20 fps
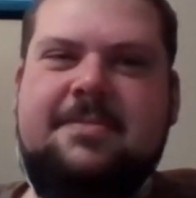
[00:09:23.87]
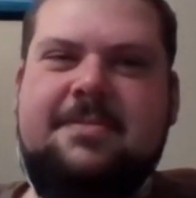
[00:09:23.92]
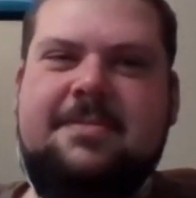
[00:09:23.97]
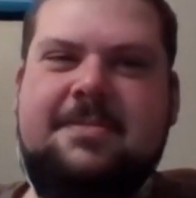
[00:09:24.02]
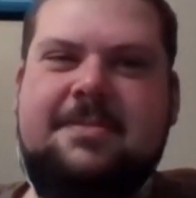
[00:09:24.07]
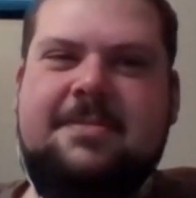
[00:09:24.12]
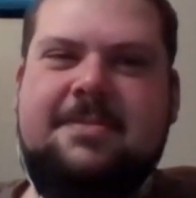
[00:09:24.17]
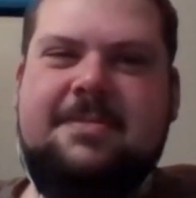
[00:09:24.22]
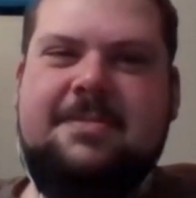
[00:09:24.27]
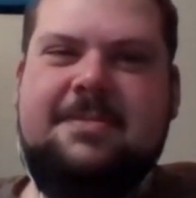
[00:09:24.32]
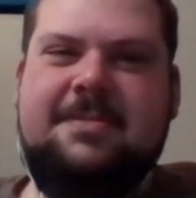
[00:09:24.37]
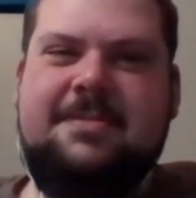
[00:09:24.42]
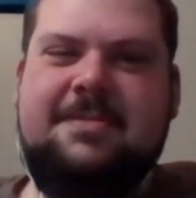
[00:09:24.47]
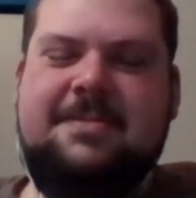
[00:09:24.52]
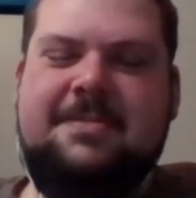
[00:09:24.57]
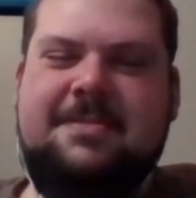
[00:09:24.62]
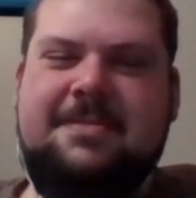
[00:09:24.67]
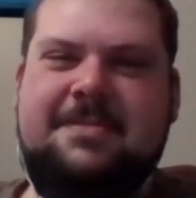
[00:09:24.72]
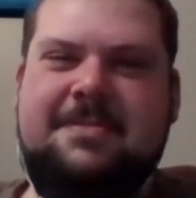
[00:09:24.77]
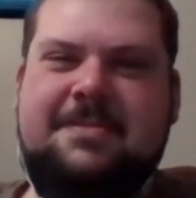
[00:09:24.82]

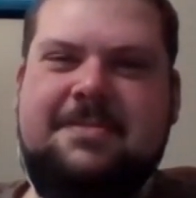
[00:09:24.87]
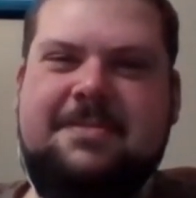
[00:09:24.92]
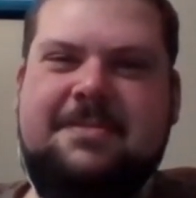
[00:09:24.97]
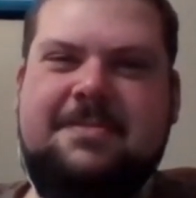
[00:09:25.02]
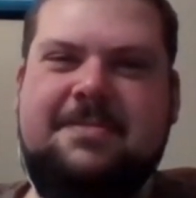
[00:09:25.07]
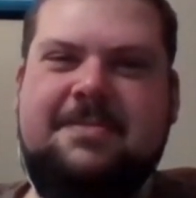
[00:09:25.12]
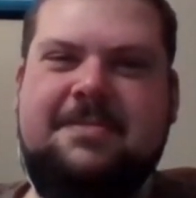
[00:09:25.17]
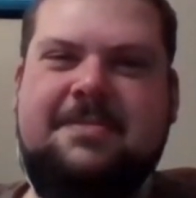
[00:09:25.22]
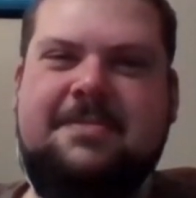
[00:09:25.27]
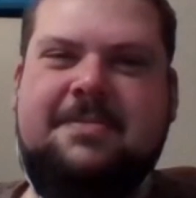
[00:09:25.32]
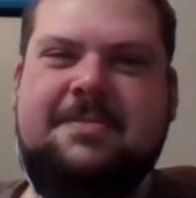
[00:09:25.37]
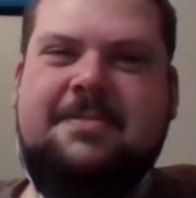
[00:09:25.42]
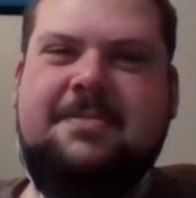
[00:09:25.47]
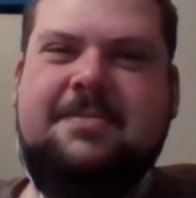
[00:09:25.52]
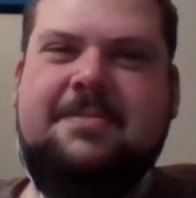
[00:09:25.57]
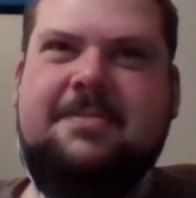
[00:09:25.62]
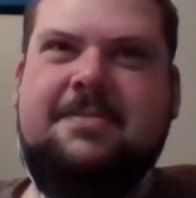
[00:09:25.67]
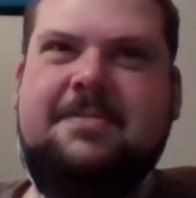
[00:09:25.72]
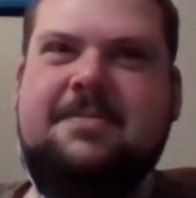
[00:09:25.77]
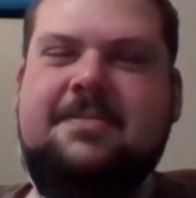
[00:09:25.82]

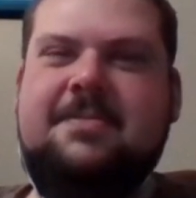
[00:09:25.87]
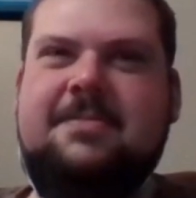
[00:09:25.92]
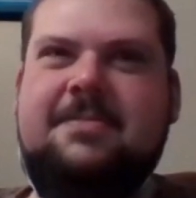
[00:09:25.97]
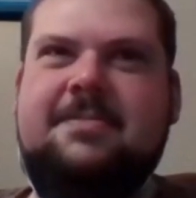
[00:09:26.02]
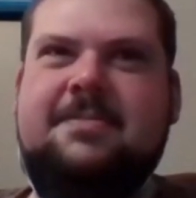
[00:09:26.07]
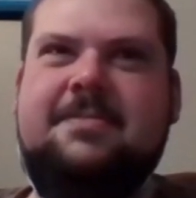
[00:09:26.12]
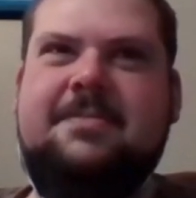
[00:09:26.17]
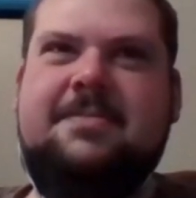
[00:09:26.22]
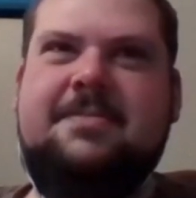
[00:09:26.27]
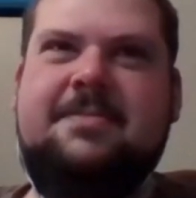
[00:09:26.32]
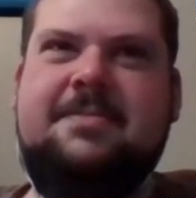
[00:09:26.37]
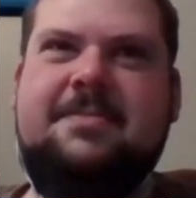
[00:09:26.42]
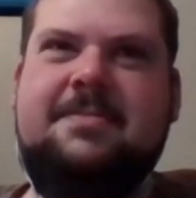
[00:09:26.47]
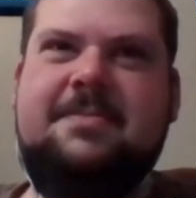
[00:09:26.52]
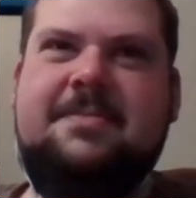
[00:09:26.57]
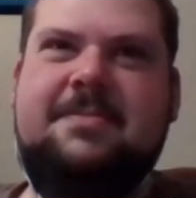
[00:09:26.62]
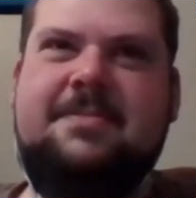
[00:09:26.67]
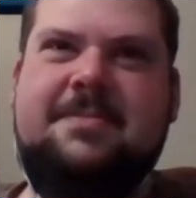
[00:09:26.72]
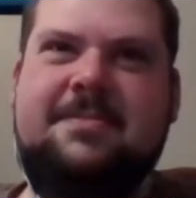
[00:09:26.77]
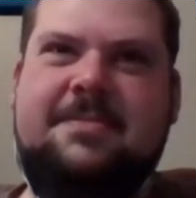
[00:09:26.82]

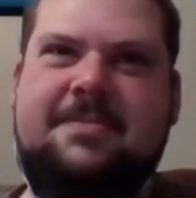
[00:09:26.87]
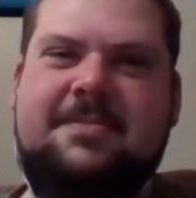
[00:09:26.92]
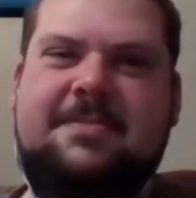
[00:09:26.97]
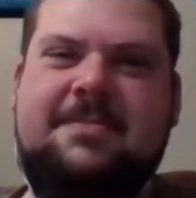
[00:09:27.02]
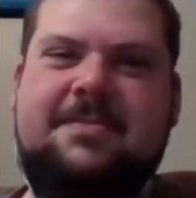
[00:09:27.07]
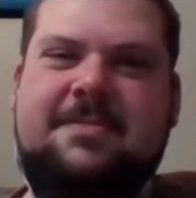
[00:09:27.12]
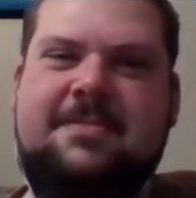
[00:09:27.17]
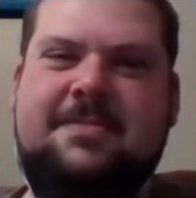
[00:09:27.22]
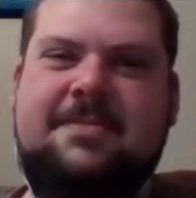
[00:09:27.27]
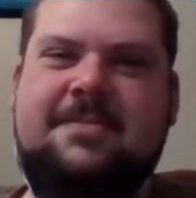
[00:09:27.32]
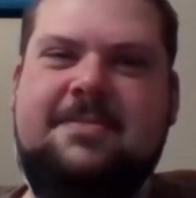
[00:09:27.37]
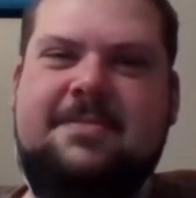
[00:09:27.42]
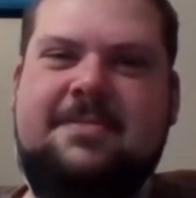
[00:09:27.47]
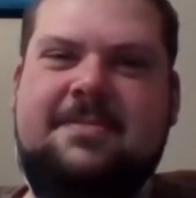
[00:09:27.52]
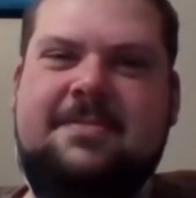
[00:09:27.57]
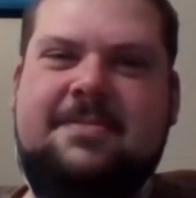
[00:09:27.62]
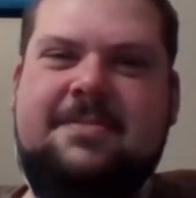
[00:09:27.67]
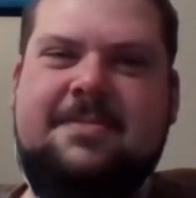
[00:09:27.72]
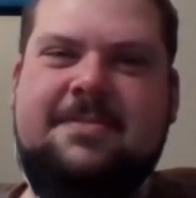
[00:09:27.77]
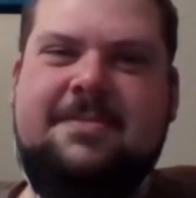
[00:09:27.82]

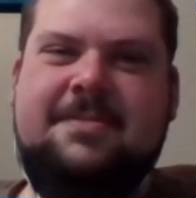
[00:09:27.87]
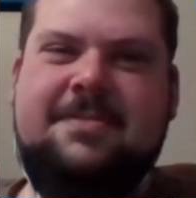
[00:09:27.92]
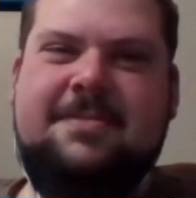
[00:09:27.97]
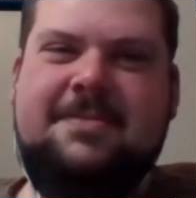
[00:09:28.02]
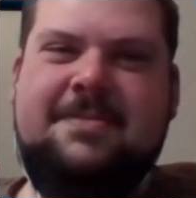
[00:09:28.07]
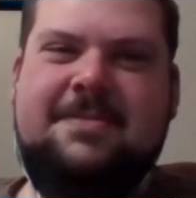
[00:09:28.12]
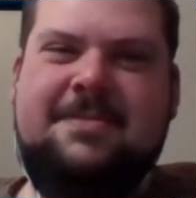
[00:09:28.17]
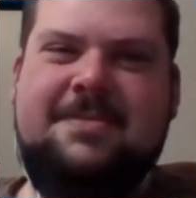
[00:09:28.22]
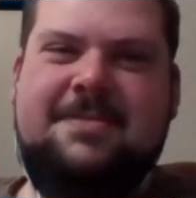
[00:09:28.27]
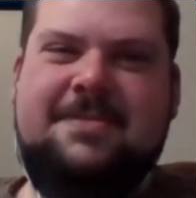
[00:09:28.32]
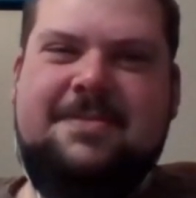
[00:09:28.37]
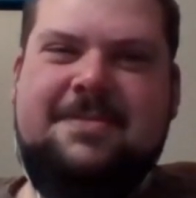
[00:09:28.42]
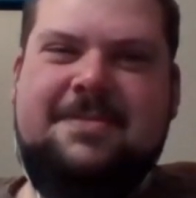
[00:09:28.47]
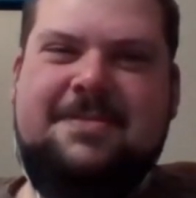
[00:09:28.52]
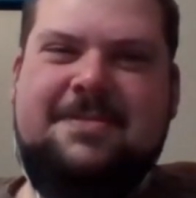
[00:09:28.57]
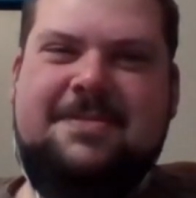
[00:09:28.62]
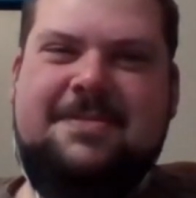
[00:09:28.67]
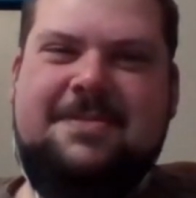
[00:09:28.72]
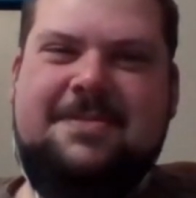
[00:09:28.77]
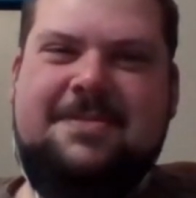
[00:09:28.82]

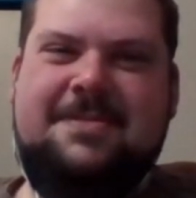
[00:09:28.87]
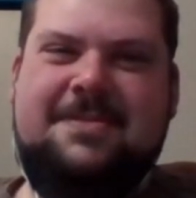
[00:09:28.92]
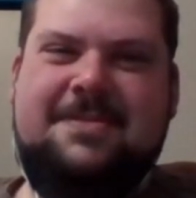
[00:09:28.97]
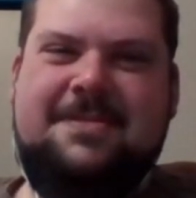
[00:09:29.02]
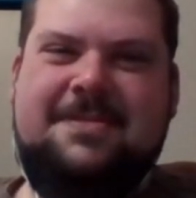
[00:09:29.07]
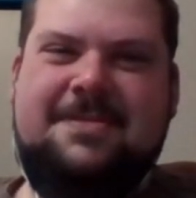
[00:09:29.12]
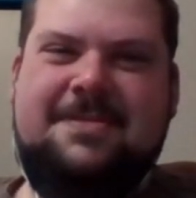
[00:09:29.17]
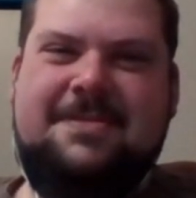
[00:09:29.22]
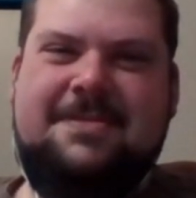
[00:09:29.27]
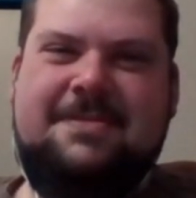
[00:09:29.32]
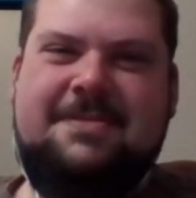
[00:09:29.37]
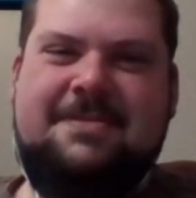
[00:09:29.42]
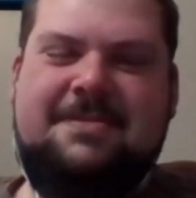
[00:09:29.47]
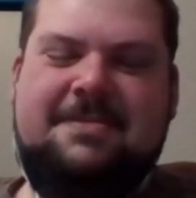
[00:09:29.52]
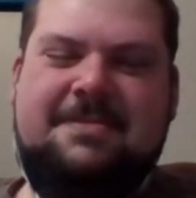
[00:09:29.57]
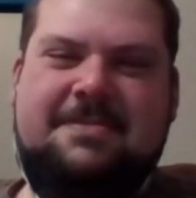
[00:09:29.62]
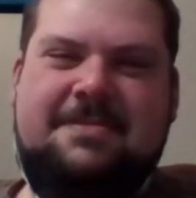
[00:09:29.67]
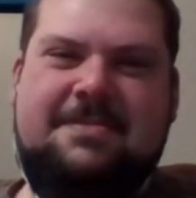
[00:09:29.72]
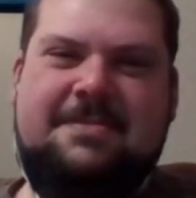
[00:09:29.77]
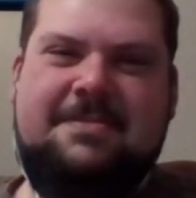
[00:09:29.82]

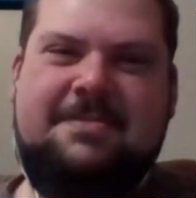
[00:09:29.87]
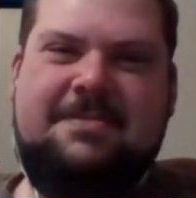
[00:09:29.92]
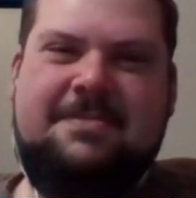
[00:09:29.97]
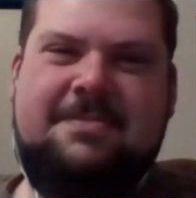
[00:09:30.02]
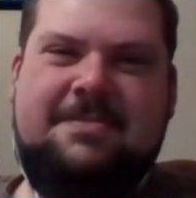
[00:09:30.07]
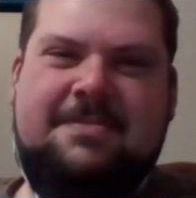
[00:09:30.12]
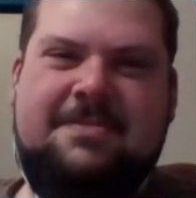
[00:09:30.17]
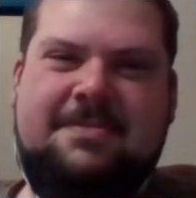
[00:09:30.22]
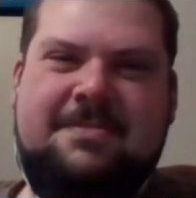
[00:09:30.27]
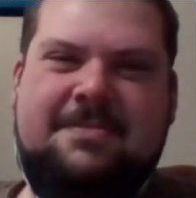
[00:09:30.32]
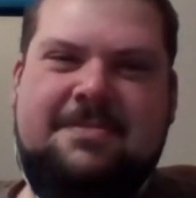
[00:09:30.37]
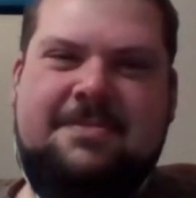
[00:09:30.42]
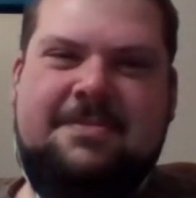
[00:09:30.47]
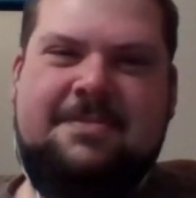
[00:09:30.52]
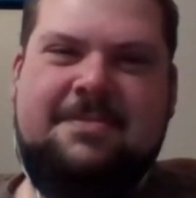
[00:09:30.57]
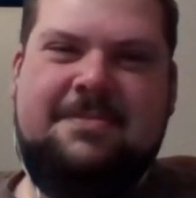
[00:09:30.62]
The person shown says nothing.